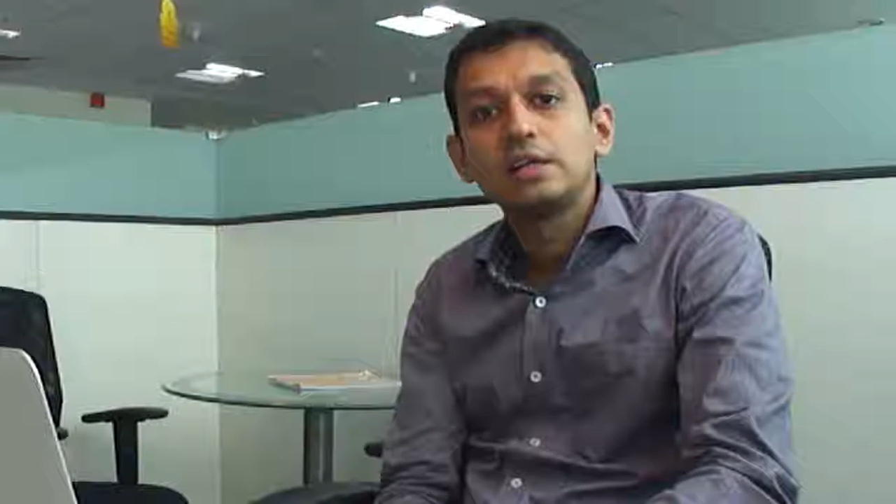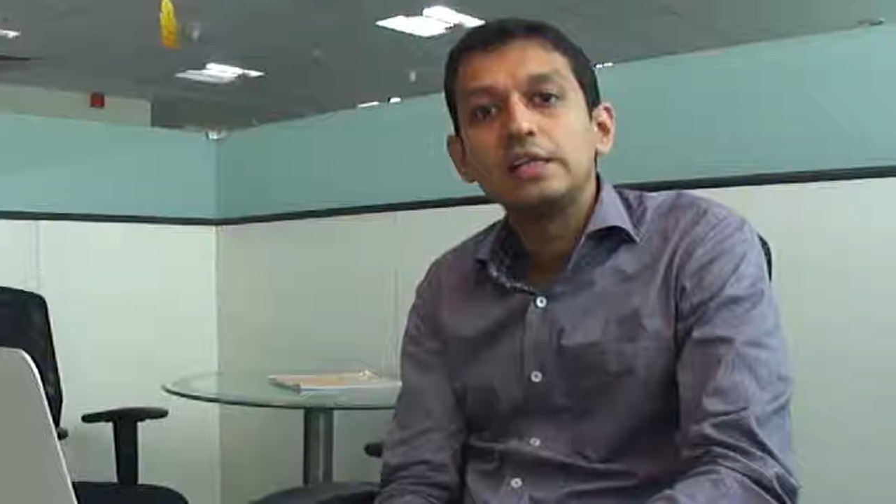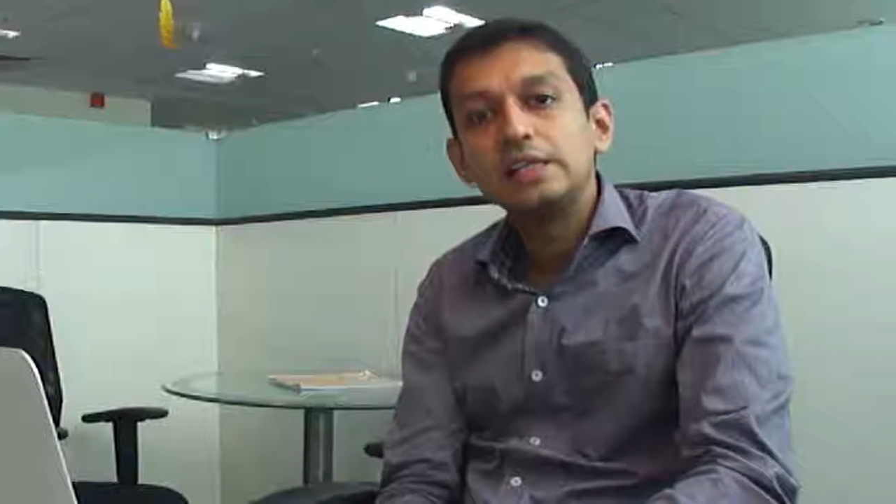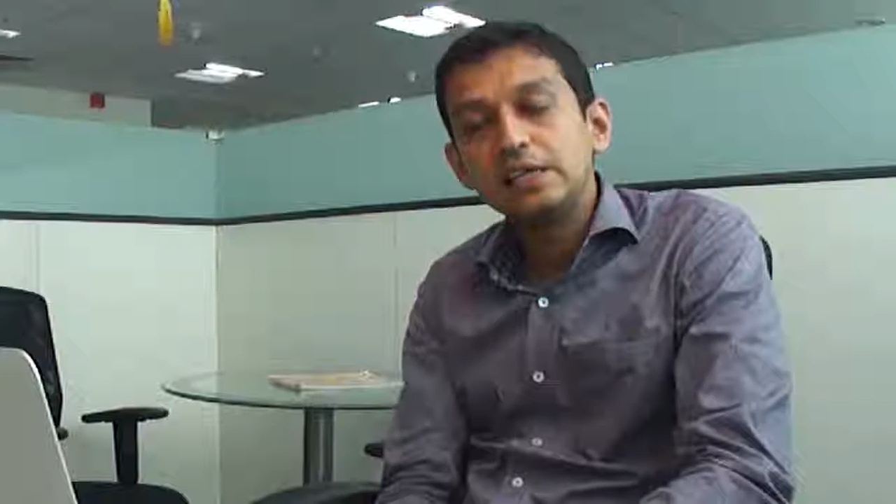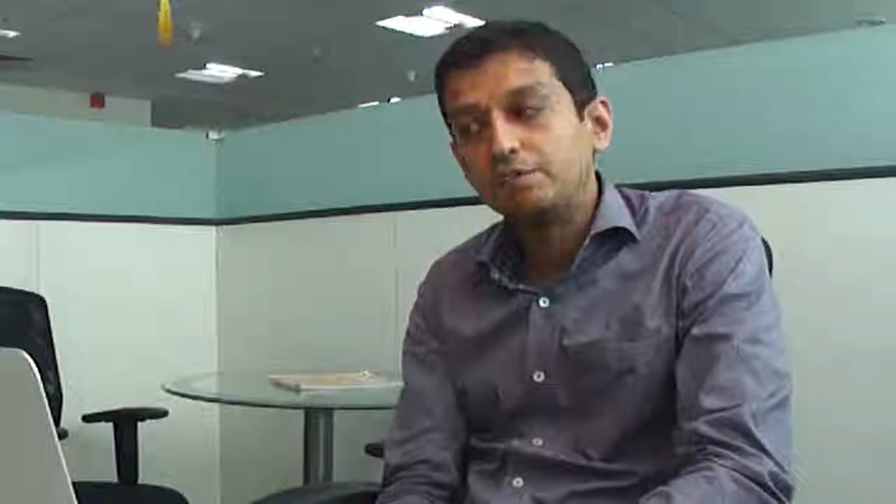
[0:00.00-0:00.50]

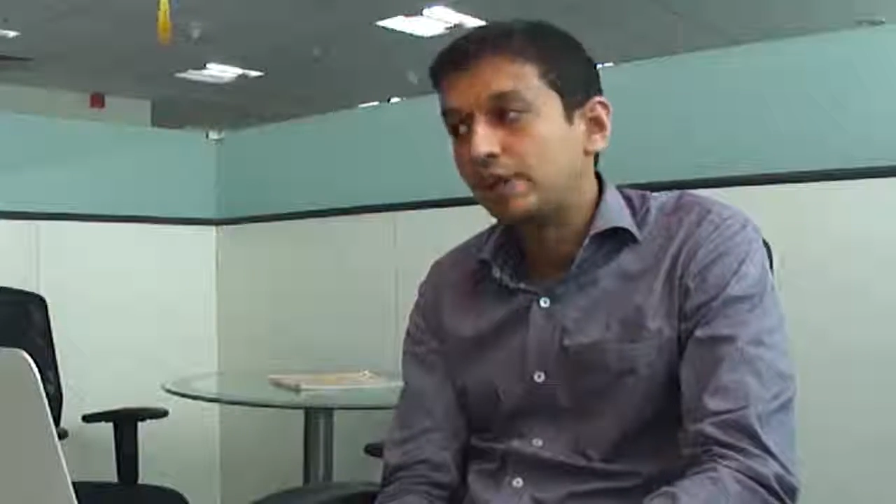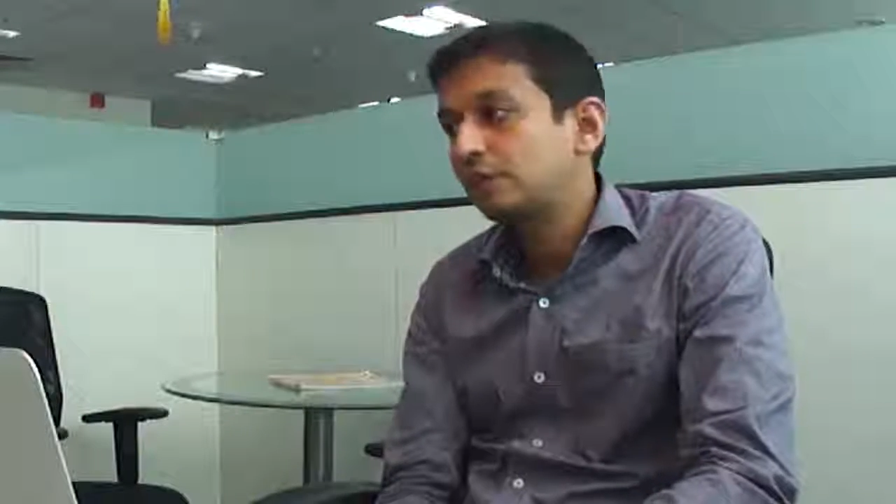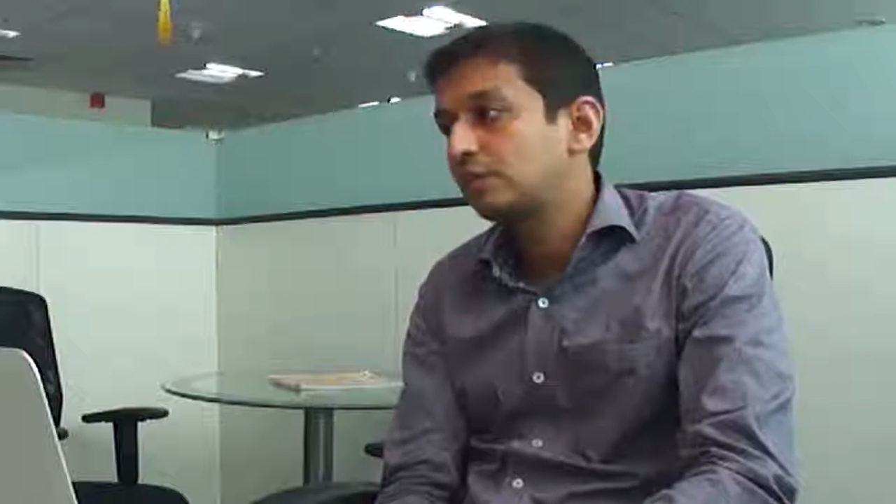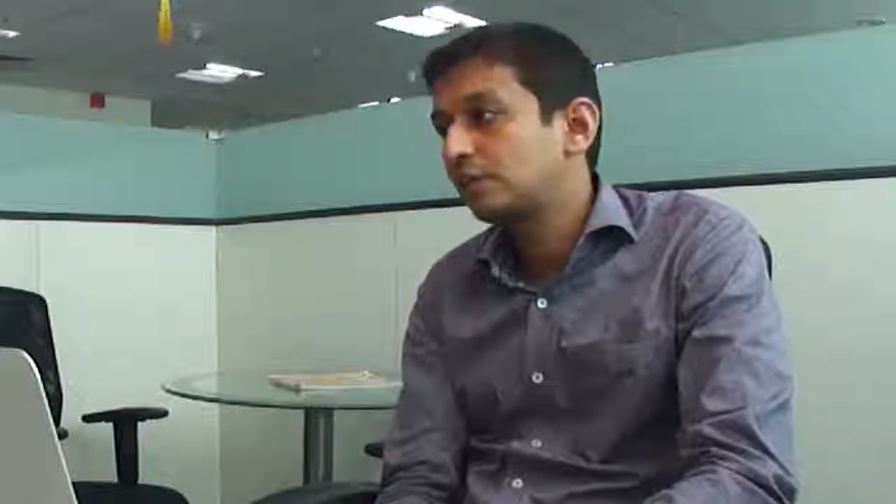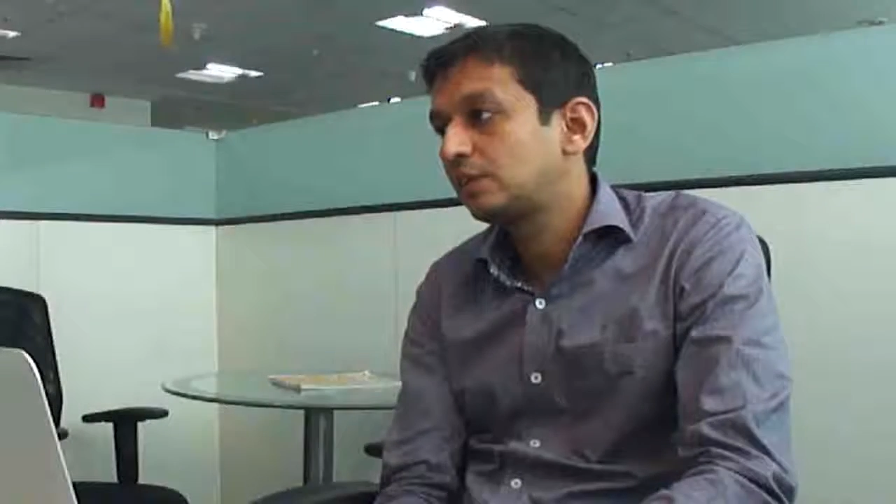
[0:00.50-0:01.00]
in the
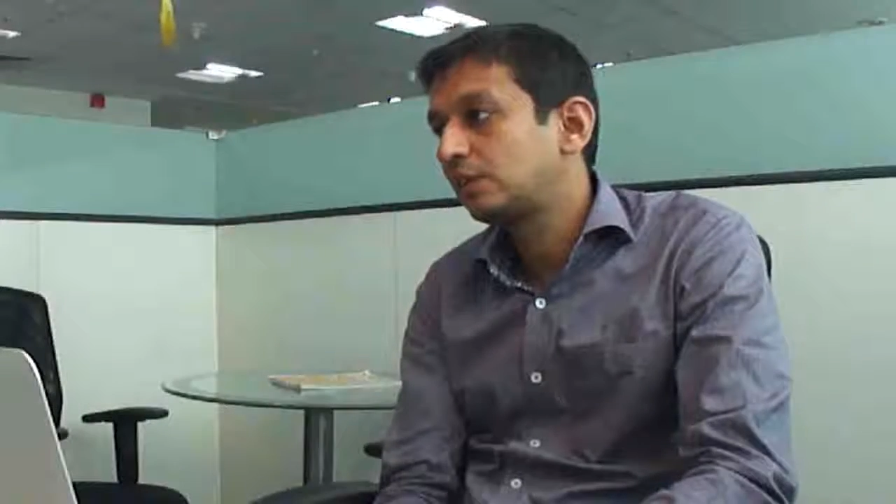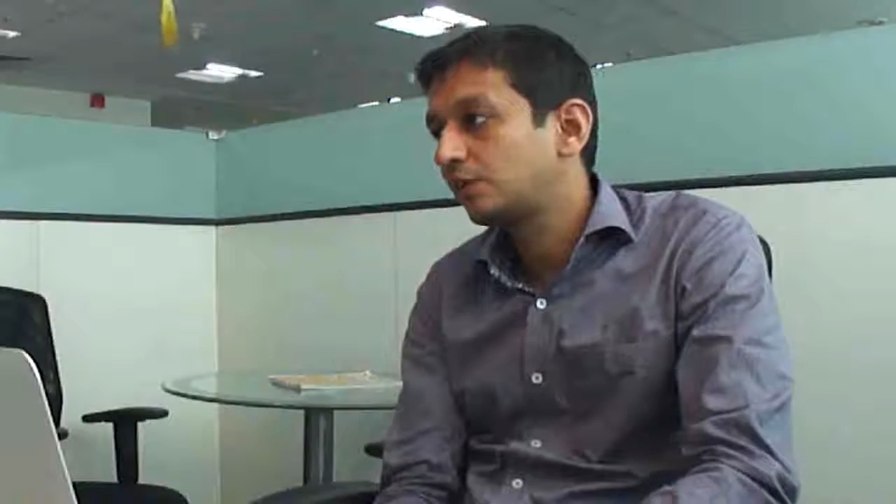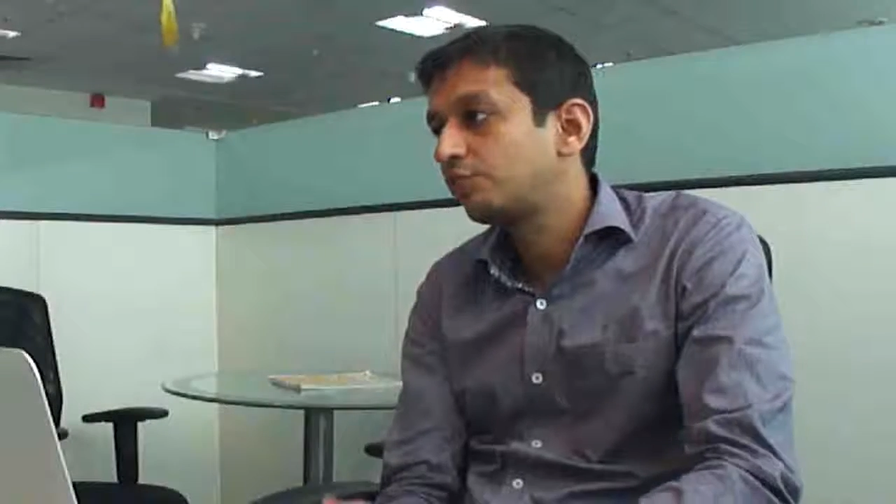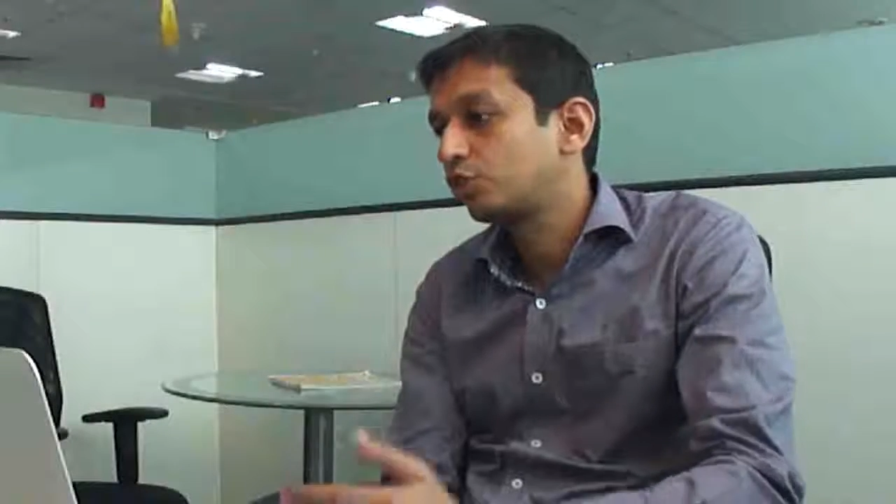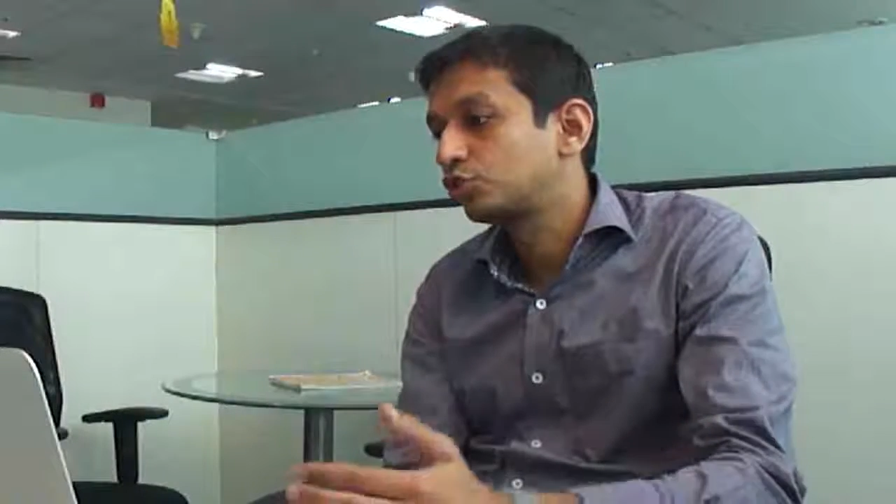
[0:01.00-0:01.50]
event that the
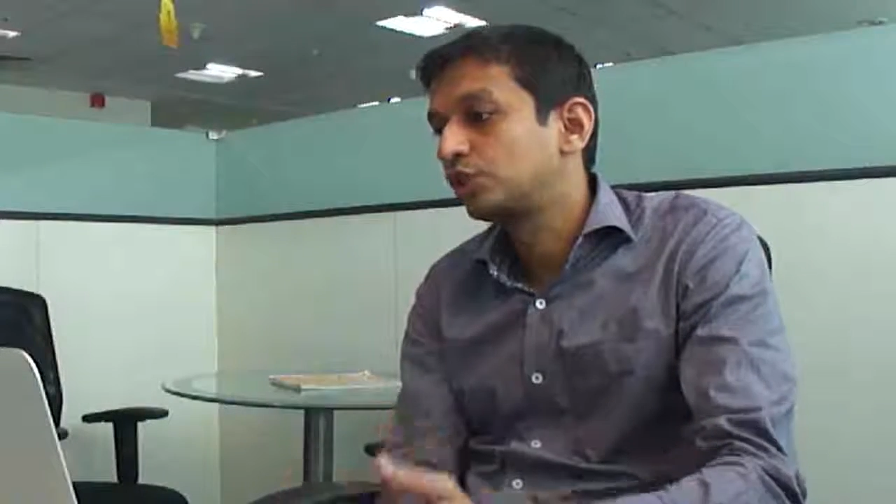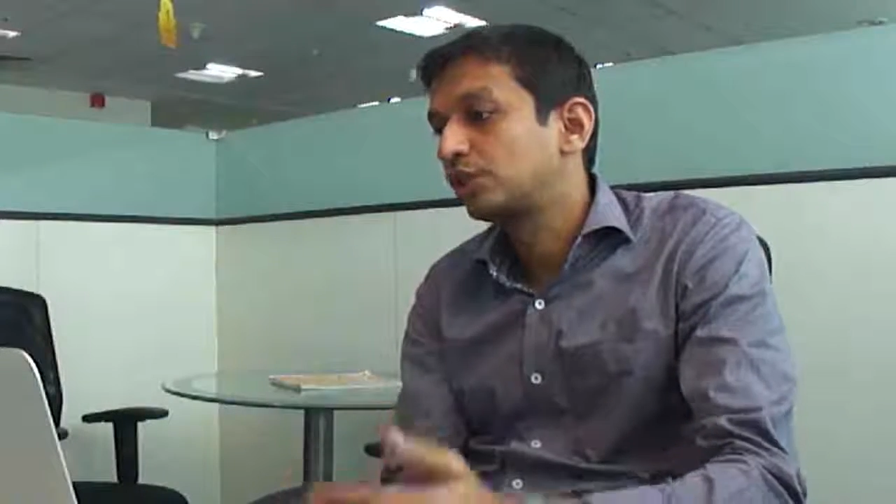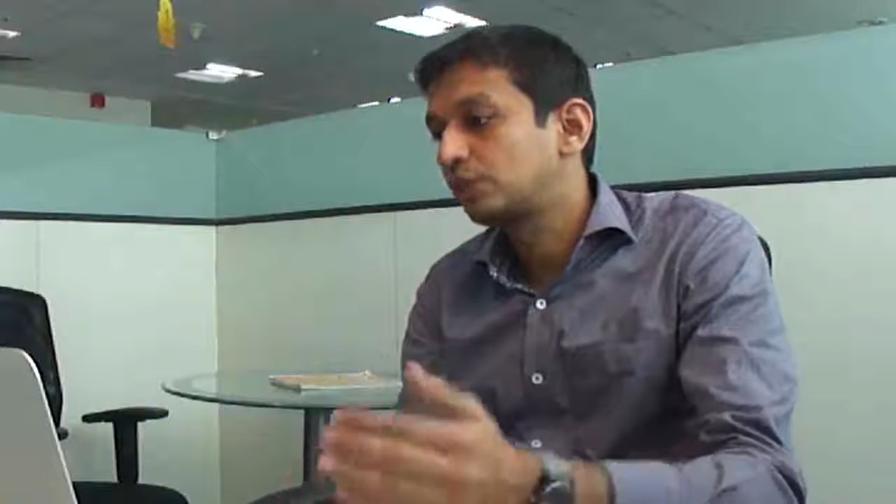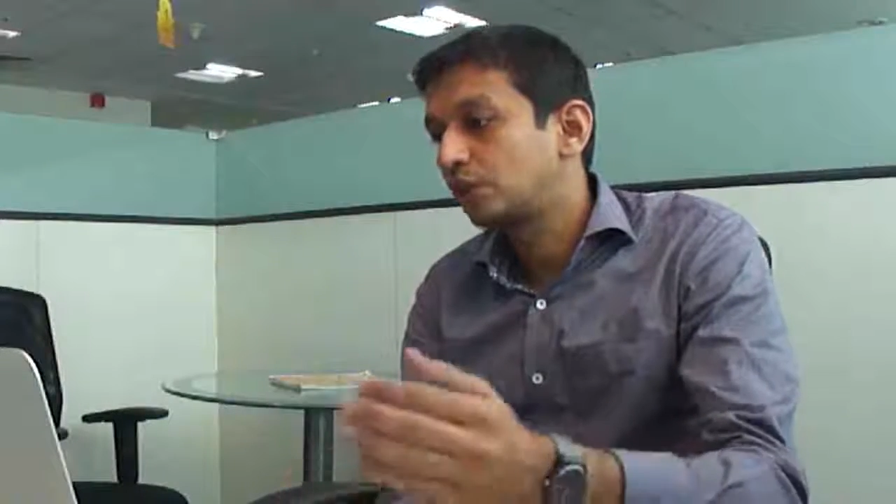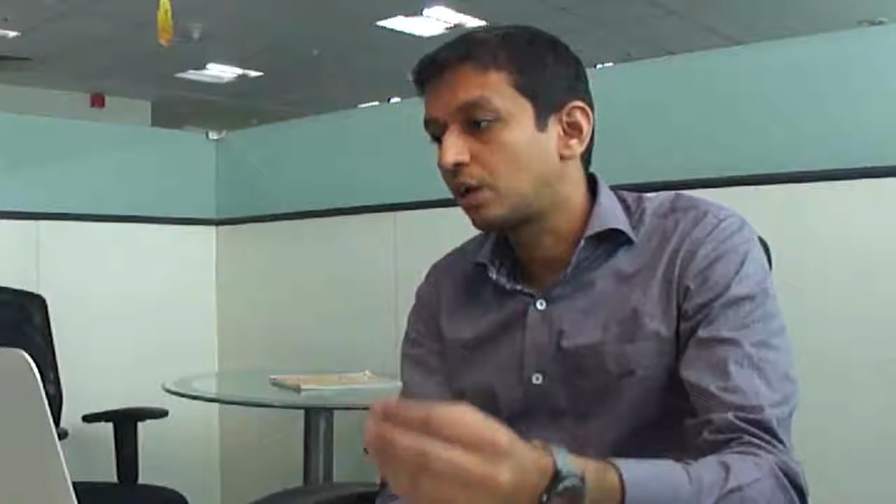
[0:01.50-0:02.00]
unfortunate